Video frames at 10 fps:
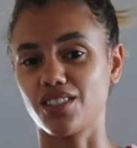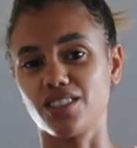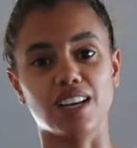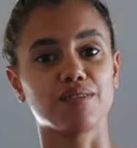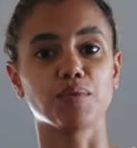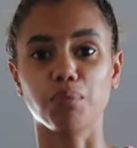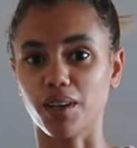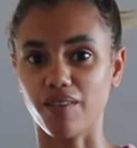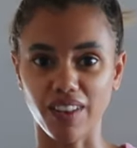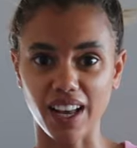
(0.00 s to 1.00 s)
just have to
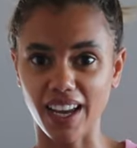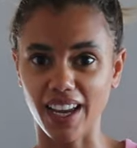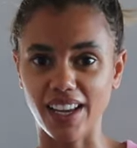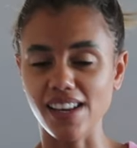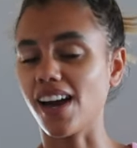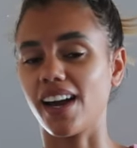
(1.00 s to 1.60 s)
book a flight.